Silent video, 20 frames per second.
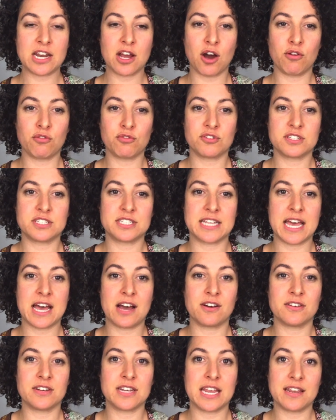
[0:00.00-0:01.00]

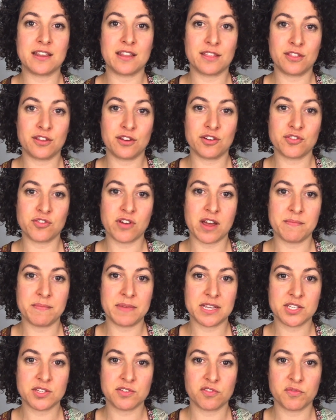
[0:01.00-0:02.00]
ultrasound in the third
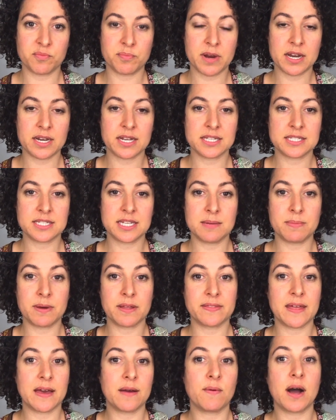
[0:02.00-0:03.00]
trimester of pregnancy,
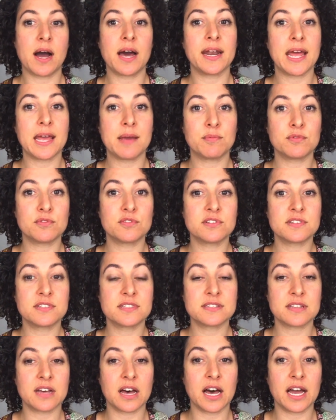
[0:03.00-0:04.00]
but they were unable to
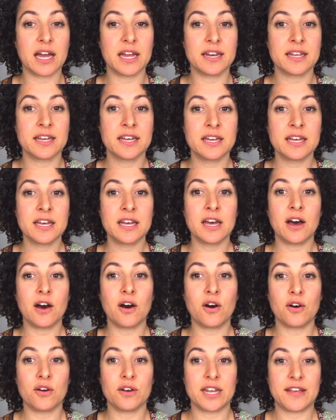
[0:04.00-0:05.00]
decide
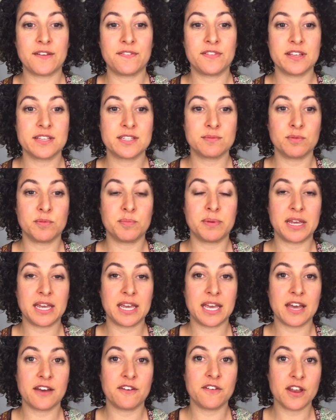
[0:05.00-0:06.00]
on if this would
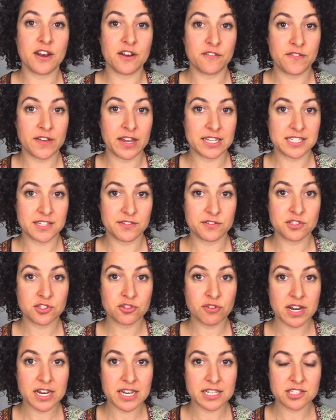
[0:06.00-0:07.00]
be an effective
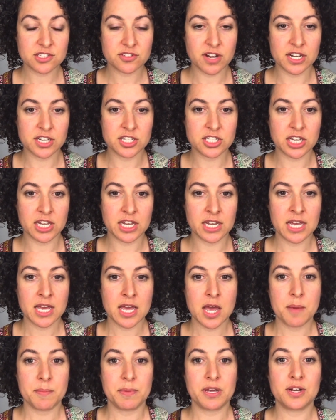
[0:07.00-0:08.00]
screening strategy
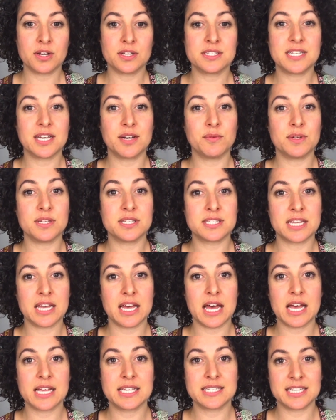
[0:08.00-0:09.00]
because there was
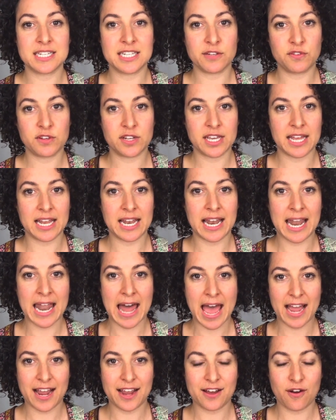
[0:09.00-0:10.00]
a significant
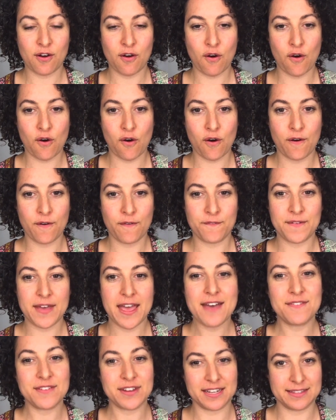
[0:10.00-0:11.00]
lack of
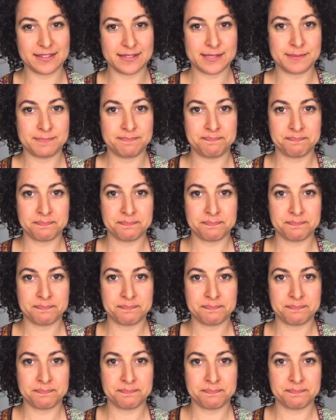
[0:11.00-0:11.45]
evidence.